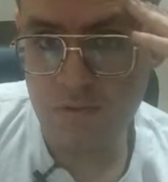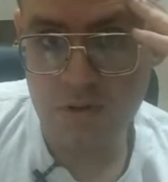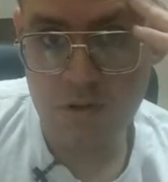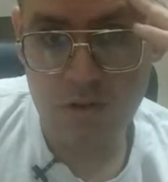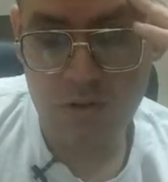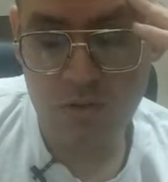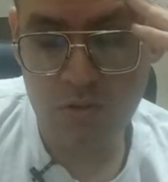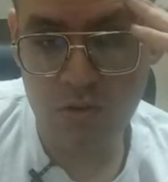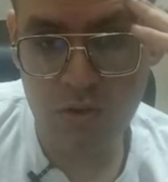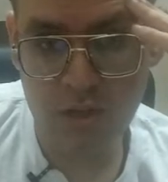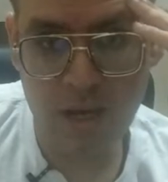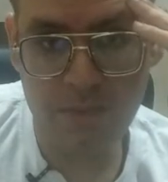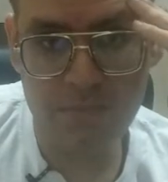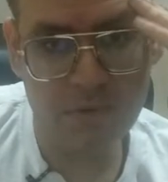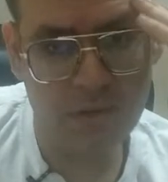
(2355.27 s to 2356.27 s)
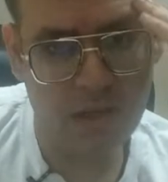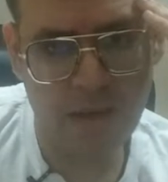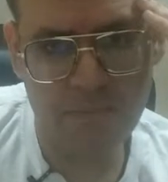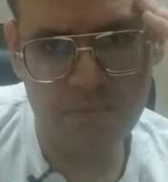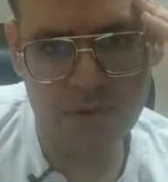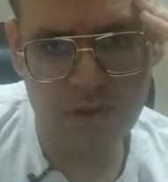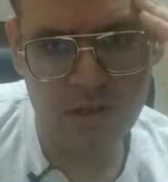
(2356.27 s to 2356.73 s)
No,
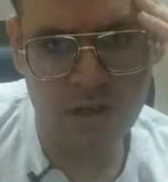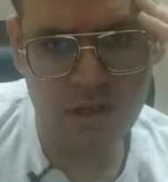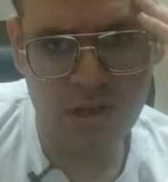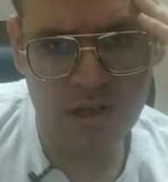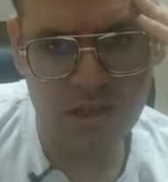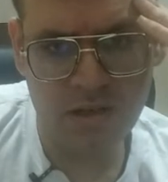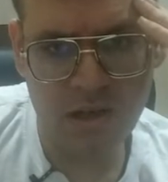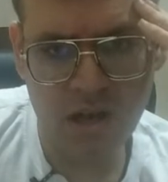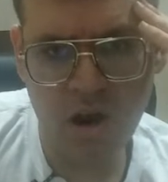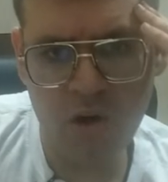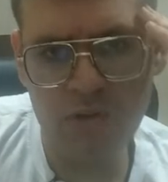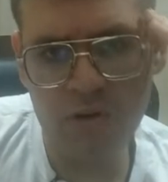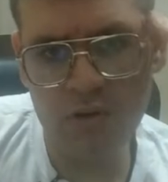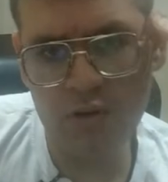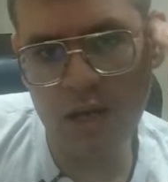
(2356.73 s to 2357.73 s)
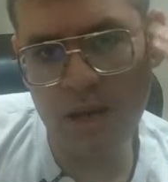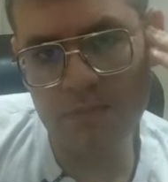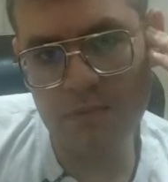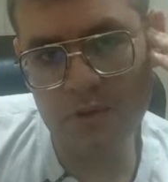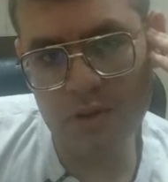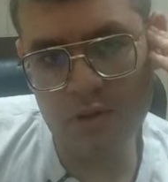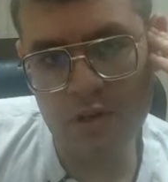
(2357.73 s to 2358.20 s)
capture. How will you
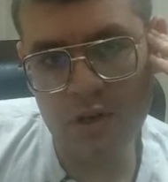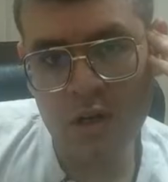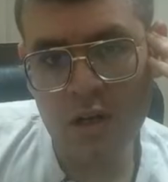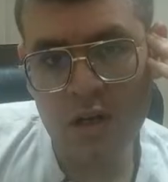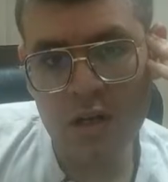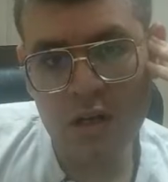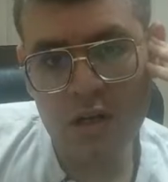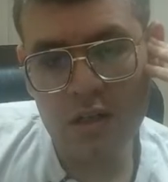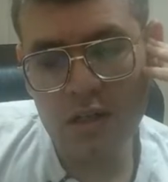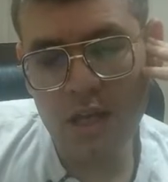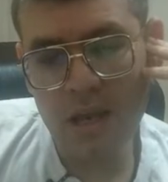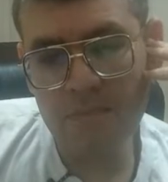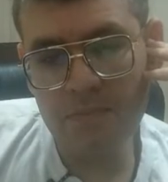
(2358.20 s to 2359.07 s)
capture? Capture